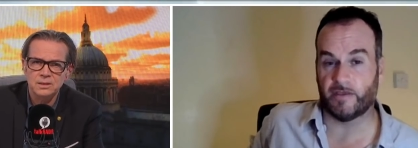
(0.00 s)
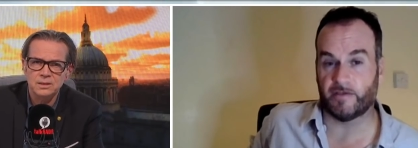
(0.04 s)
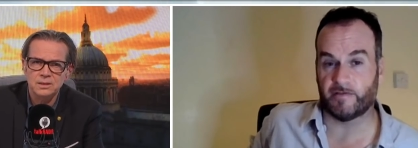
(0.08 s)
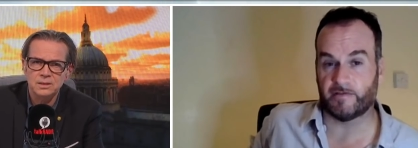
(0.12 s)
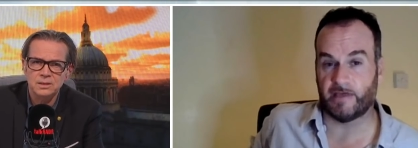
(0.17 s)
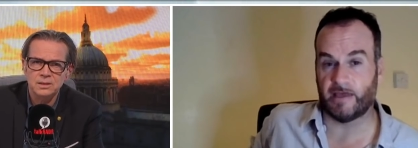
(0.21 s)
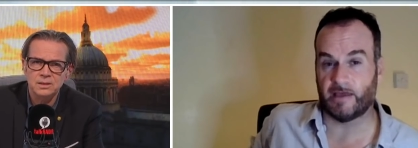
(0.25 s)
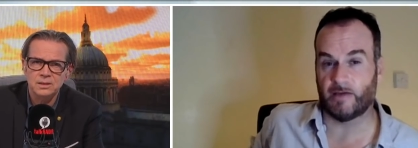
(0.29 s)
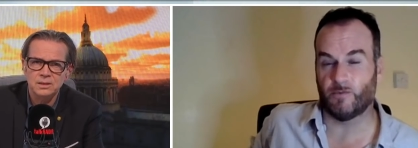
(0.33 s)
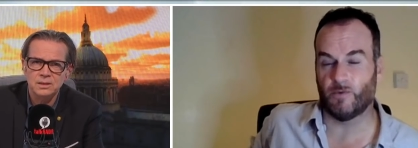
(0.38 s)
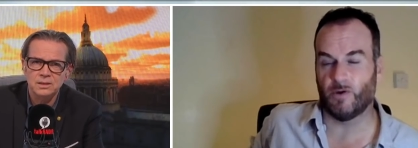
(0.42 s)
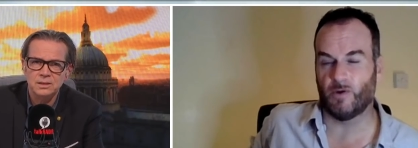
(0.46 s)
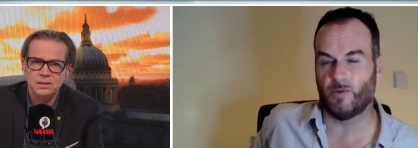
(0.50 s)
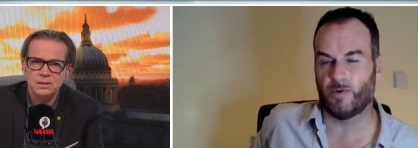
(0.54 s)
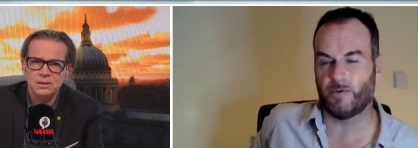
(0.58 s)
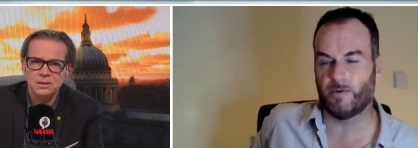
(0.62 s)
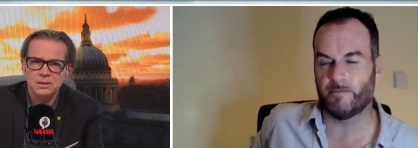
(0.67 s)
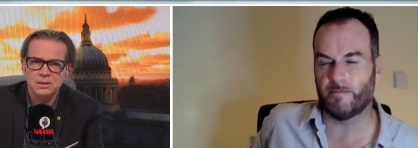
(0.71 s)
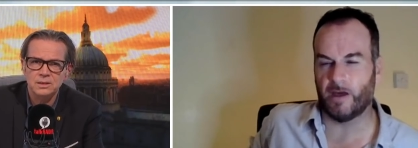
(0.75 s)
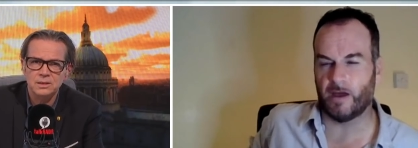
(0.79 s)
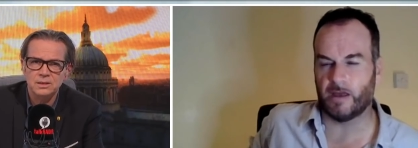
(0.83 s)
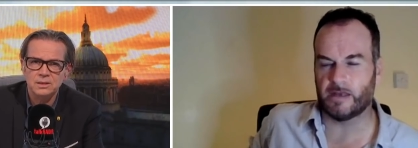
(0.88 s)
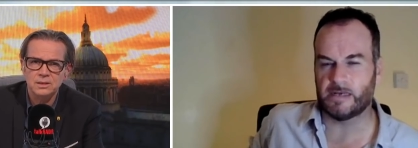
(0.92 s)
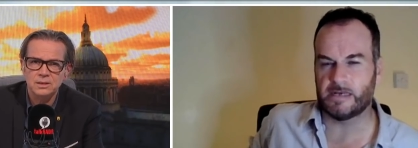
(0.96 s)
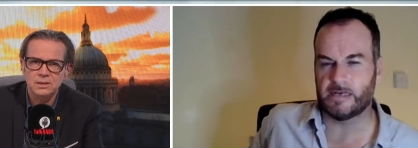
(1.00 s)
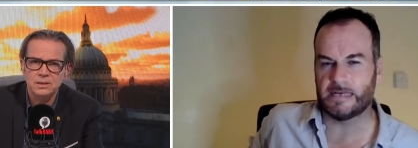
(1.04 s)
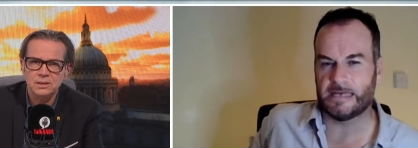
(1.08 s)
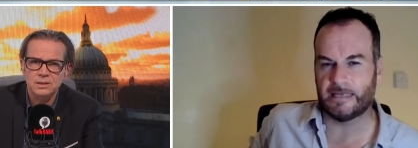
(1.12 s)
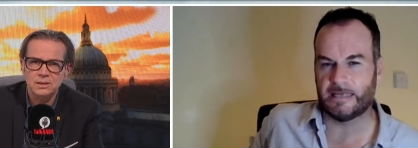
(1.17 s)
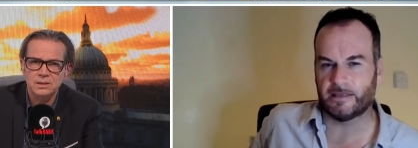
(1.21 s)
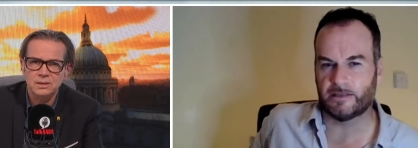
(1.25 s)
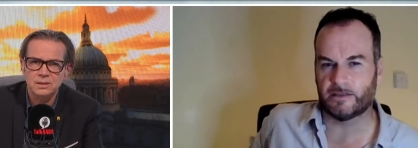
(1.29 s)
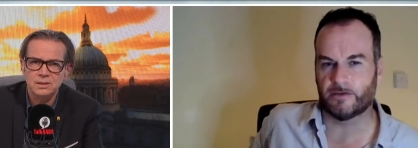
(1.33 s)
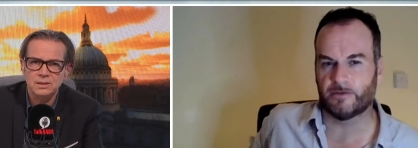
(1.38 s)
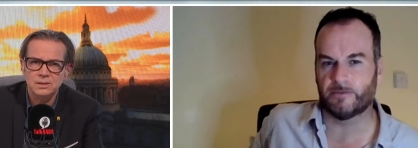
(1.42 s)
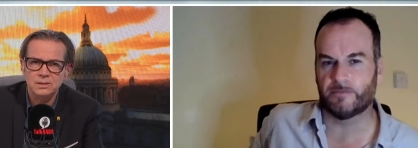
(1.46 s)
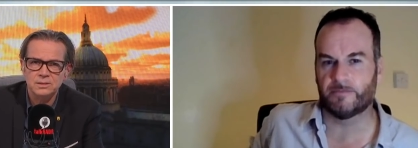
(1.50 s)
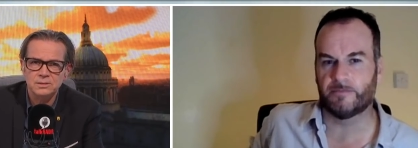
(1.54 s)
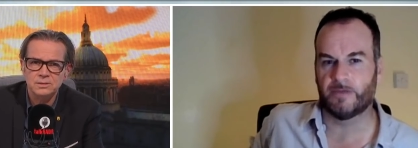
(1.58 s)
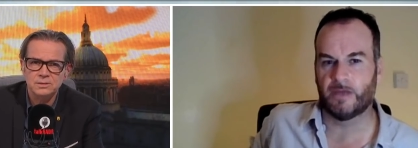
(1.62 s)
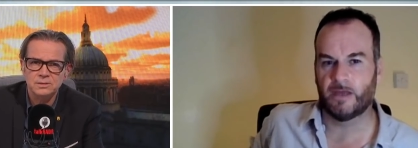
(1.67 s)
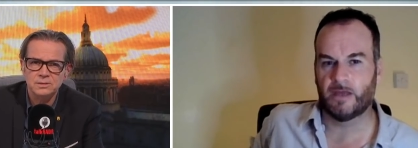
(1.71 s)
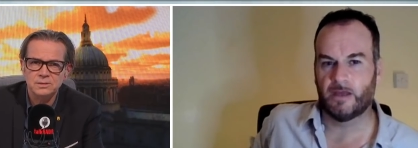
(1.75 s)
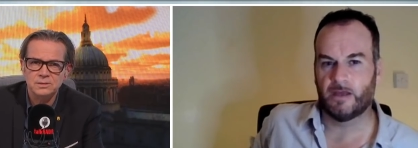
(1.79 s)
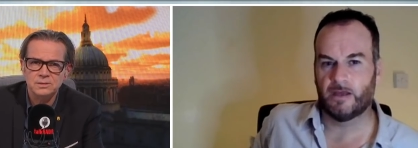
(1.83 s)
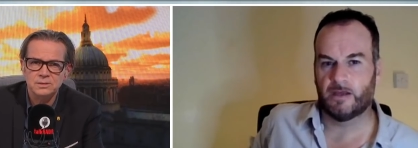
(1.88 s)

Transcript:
Speaker 1: they're saying, well, we might need them.